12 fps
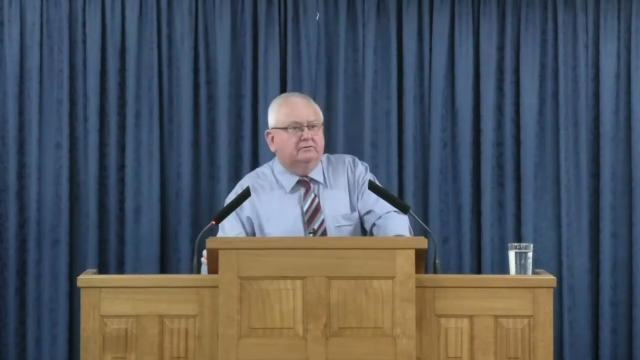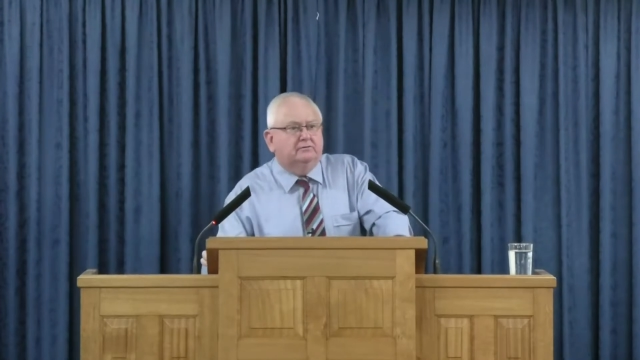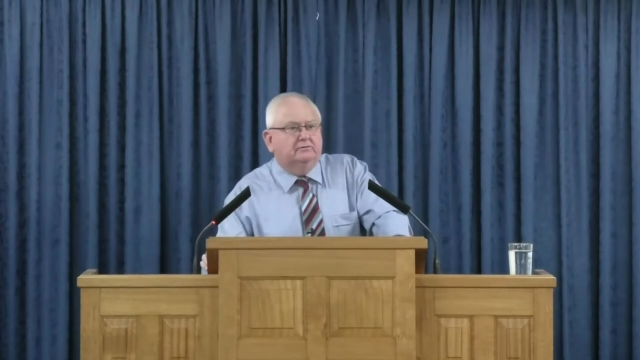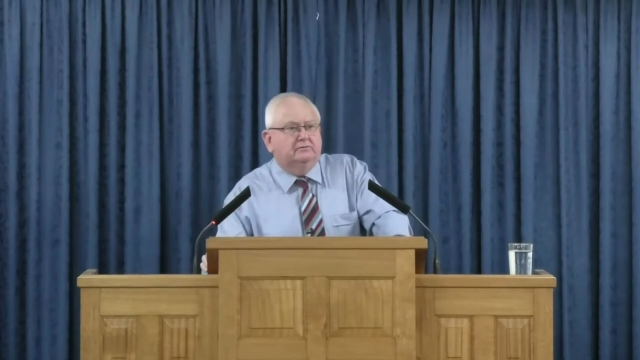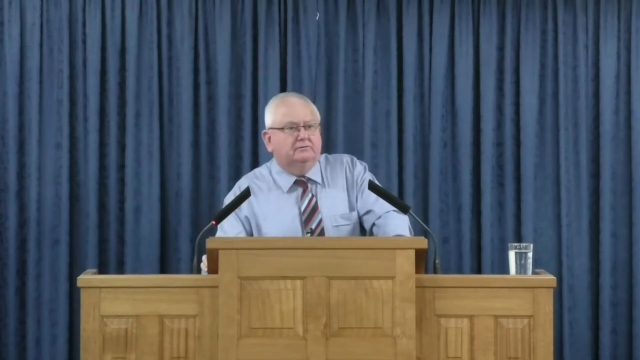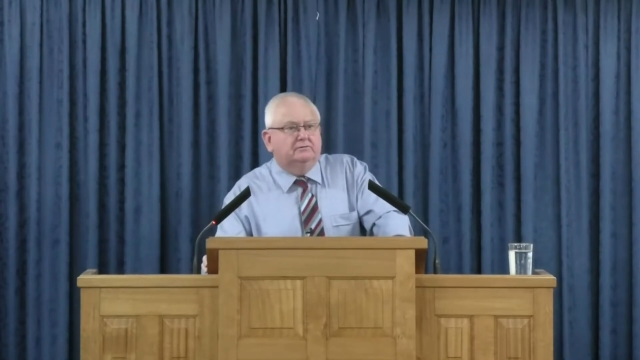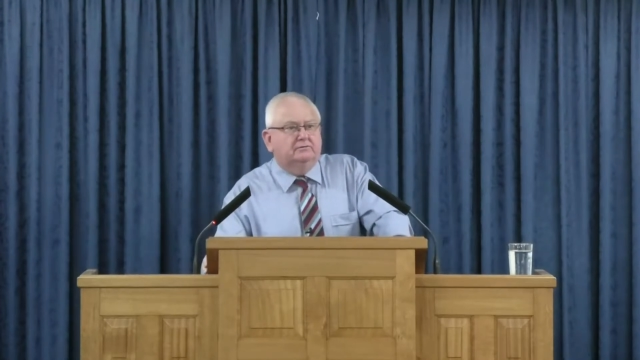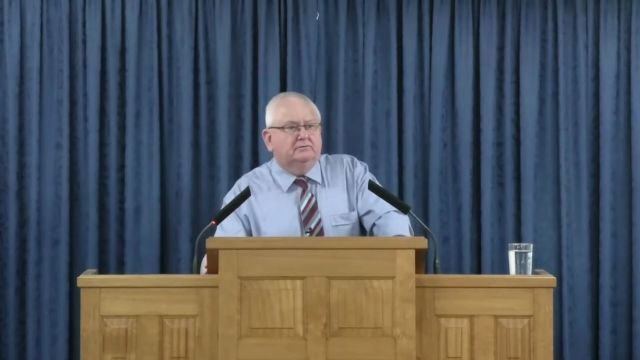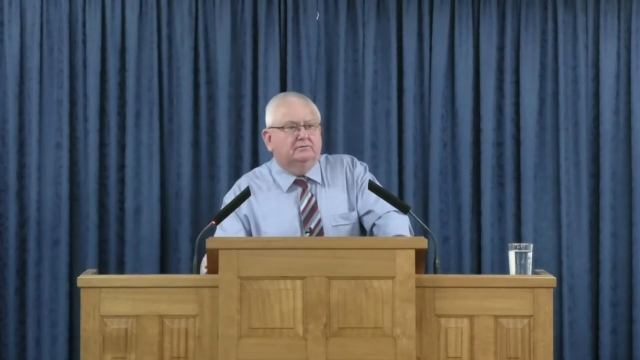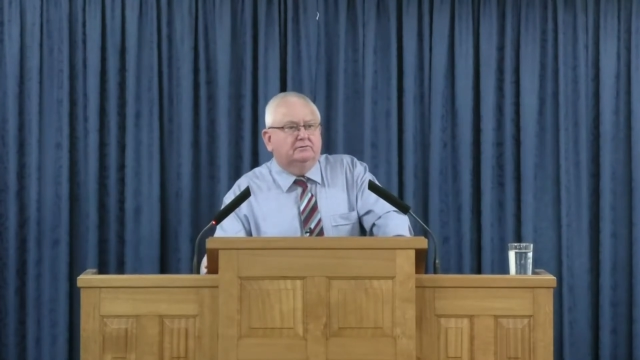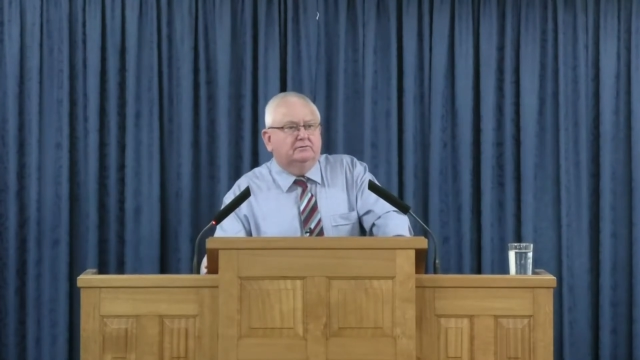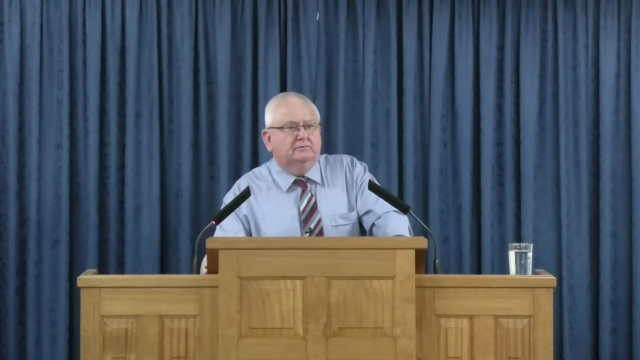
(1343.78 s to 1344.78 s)

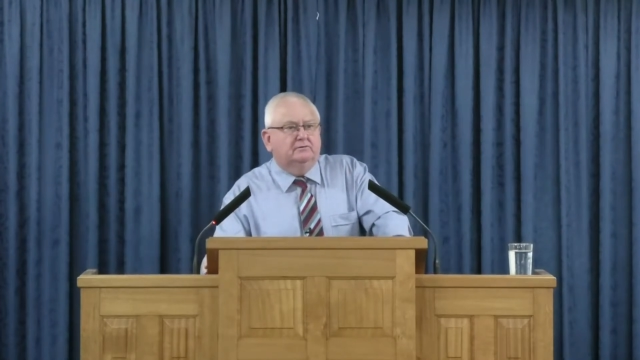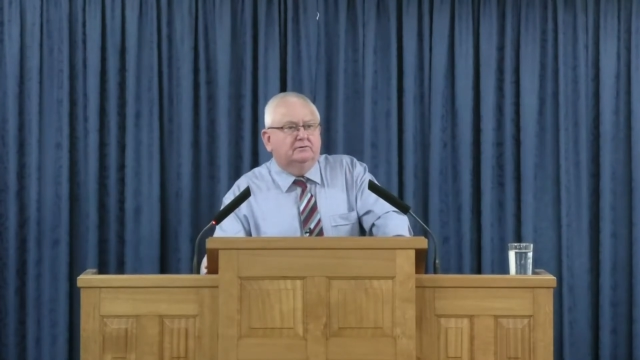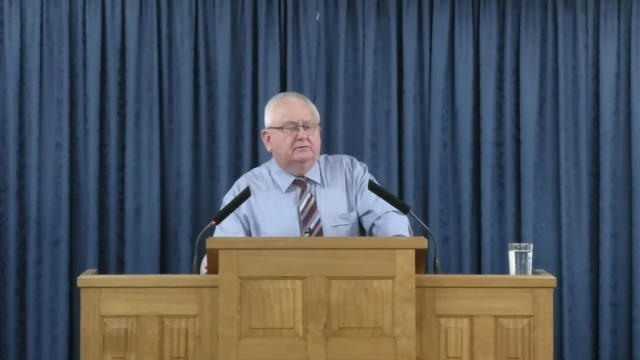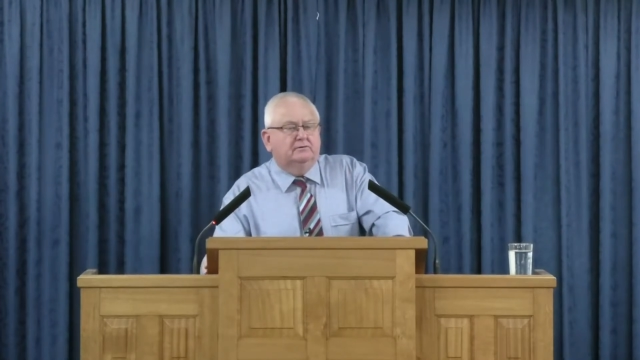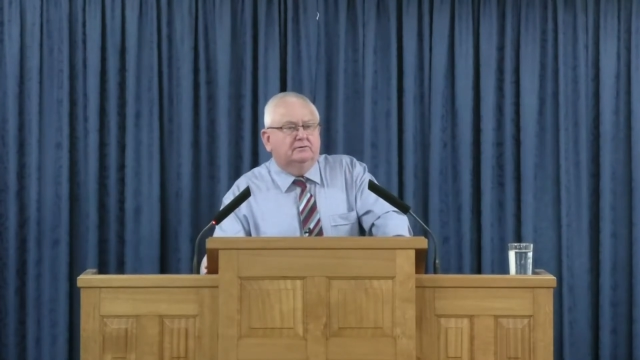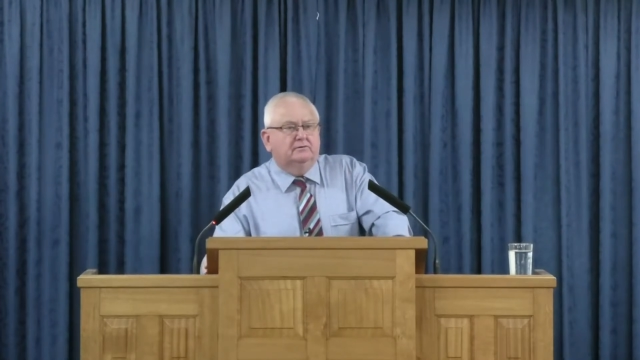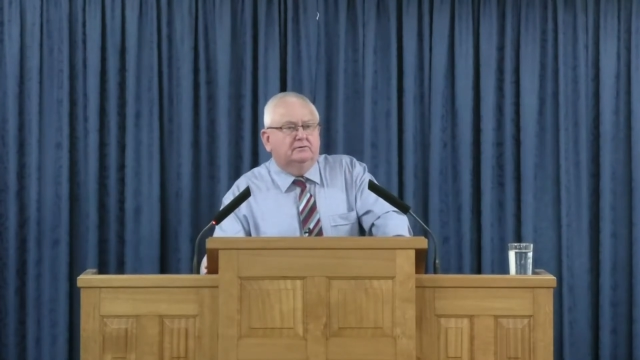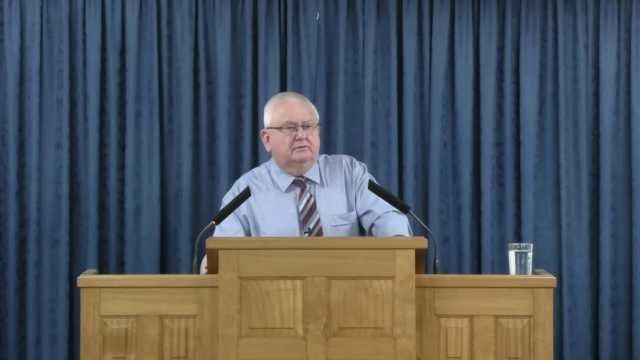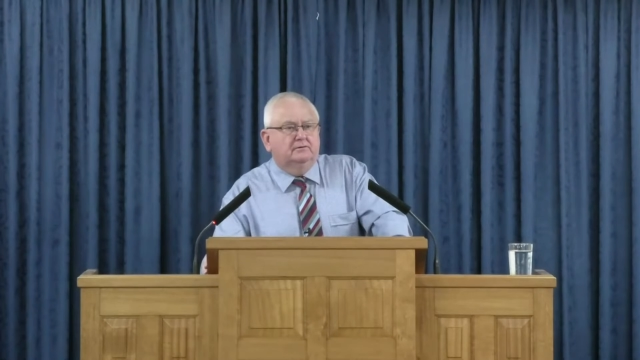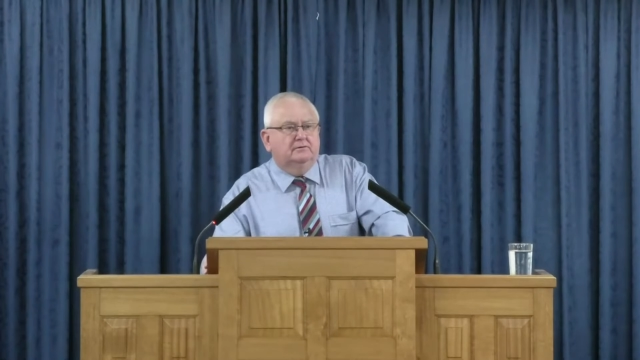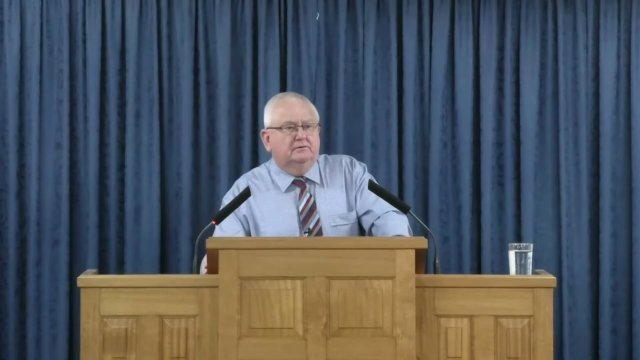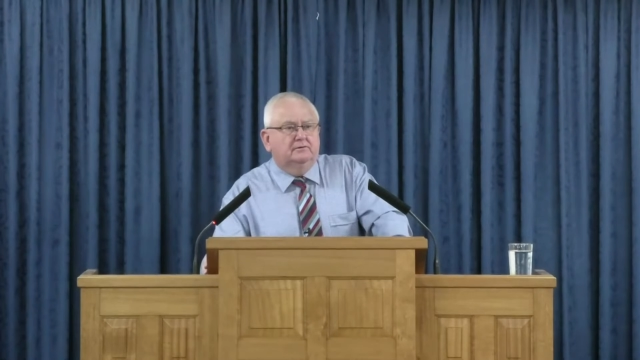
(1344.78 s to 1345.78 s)

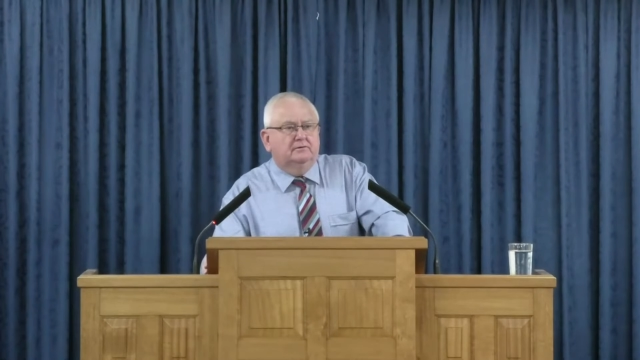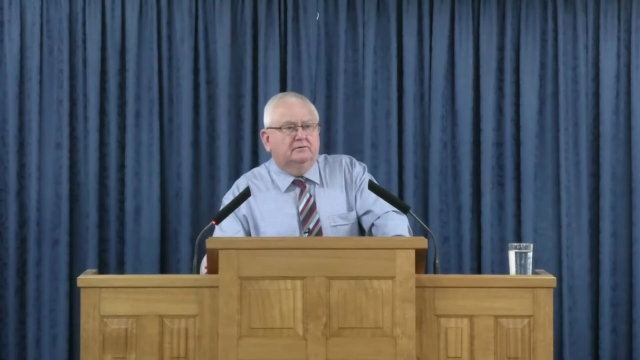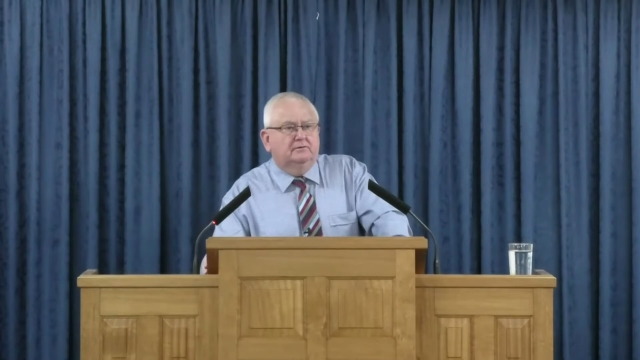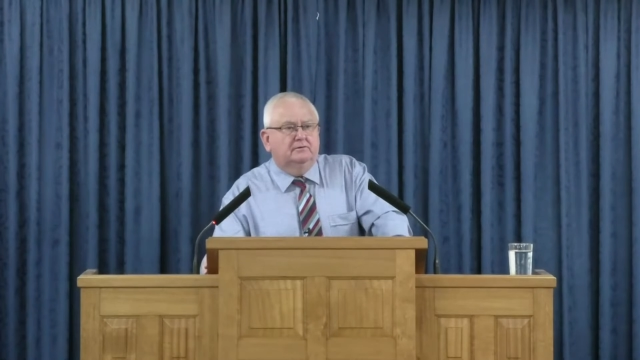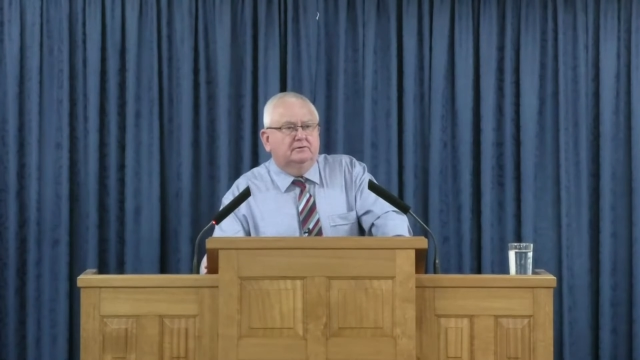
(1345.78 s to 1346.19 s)
No one is speaking in this clip.